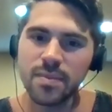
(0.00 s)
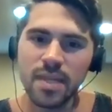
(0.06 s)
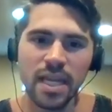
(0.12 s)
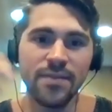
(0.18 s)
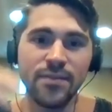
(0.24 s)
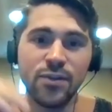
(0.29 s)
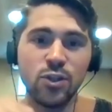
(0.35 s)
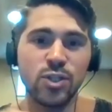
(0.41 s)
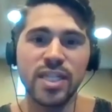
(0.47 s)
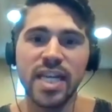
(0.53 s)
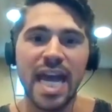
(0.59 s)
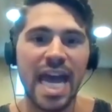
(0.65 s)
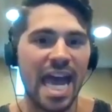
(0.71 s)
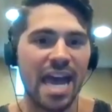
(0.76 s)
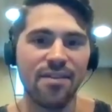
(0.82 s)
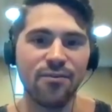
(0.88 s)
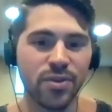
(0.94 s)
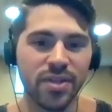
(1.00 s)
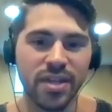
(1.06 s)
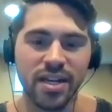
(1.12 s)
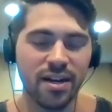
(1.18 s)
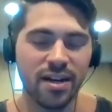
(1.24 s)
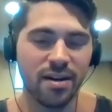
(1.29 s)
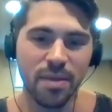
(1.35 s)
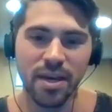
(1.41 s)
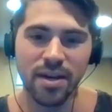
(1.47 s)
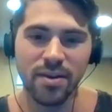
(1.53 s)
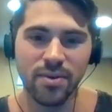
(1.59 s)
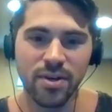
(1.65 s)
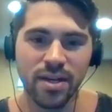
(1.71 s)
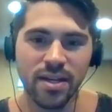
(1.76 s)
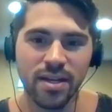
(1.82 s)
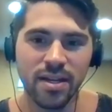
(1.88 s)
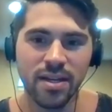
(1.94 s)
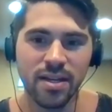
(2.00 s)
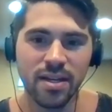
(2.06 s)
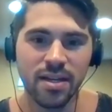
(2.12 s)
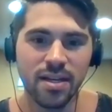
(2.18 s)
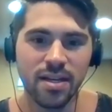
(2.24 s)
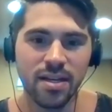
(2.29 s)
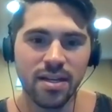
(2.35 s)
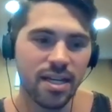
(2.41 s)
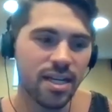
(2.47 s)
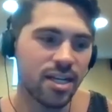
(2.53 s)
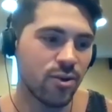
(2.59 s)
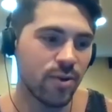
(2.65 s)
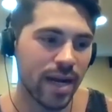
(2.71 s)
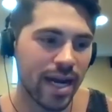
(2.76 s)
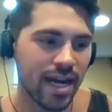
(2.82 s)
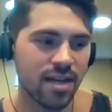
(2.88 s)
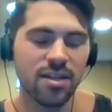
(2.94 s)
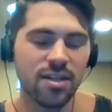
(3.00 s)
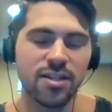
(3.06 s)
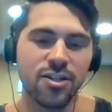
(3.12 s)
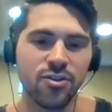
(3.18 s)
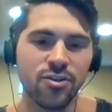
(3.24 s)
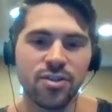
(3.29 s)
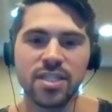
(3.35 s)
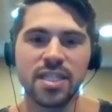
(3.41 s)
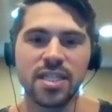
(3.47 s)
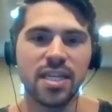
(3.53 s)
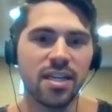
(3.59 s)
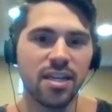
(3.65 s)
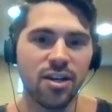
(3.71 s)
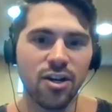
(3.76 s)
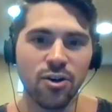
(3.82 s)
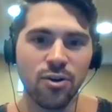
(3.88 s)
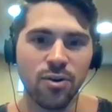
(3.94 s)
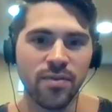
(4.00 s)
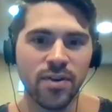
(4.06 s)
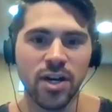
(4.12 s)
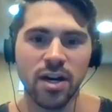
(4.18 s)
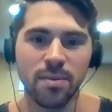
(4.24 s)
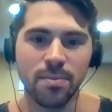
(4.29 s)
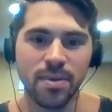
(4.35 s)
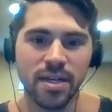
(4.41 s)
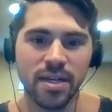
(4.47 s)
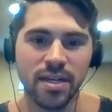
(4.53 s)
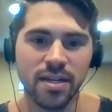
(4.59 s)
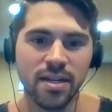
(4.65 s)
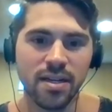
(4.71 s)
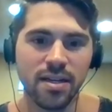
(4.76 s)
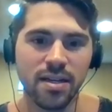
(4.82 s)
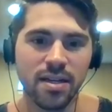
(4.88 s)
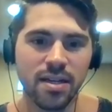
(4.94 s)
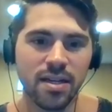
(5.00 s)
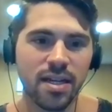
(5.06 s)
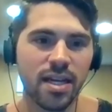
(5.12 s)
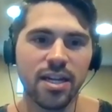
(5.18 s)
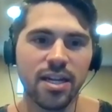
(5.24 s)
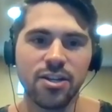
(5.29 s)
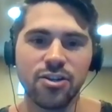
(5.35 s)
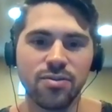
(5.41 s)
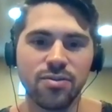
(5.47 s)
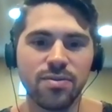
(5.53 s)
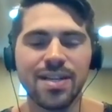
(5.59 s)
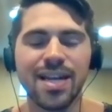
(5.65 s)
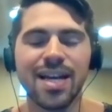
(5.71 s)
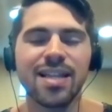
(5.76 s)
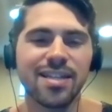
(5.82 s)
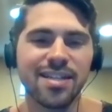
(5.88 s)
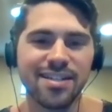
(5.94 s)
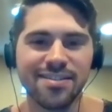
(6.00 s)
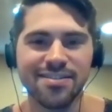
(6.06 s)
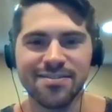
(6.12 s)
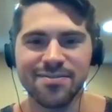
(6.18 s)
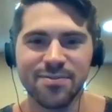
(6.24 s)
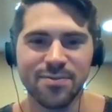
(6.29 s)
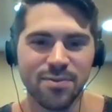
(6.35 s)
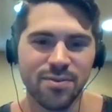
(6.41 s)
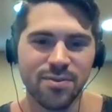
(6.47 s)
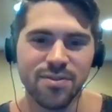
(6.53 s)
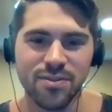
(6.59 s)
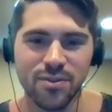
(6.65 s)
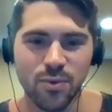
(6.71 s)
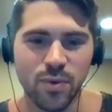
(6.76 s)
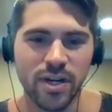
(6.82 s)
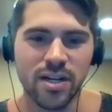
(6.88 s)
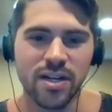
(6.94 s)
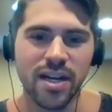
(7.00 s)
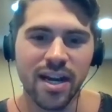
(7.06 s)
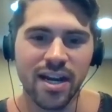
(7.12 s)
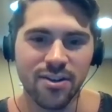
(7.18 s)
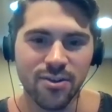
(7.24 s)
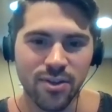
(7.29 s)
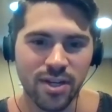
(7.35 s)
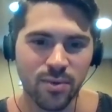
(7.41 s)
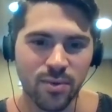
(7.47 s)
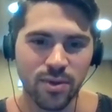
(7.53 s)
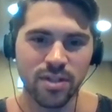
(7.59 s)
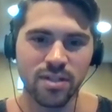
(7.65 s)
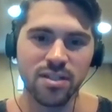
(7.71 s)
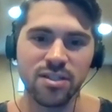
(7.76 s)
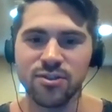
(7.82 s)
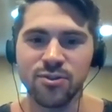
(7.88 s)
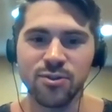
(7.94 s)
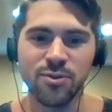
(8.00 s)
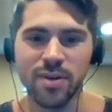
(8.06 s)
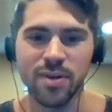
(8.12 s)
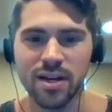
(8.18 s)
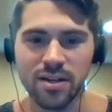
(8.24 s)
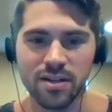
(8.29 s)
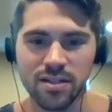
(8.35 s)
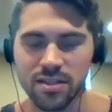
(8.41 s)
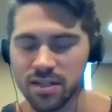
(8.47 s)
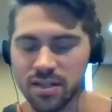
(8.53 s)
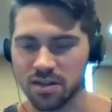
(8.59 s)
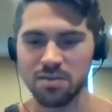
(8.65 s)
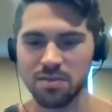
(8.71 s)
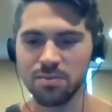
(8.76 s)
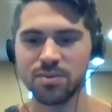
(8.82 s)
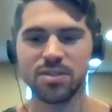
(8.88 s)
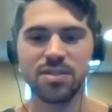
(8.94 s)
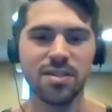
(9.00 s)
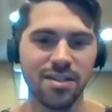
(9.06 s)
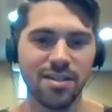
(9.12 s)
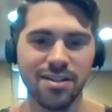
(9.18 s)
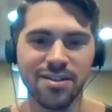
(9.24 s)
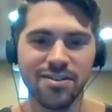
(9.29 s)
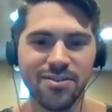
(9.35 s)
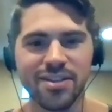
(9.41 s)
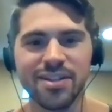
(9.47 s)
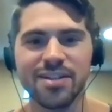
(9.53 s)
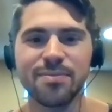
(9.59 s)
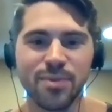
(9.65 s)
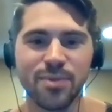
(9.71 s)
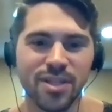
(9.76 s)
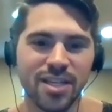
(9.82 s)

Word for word: If you set everything up that way and you act like you're the CEO of a company and you not like the weird guy who like wears a suit around and he's like, I'm the CEO. Like, but